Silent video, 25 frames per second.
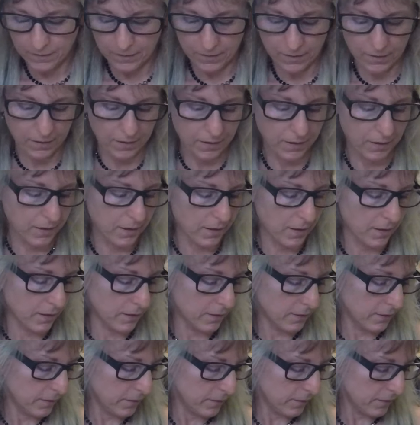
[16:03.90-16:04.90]
you could cut
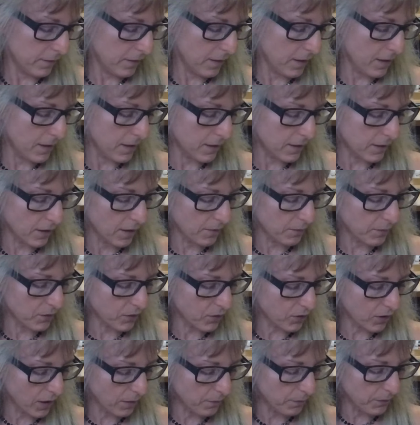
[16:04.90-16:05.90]
any type of
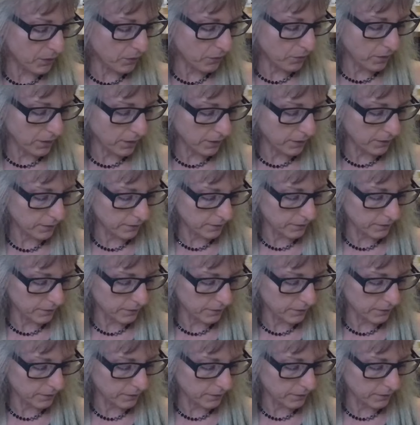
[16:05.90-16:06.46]
shape you want.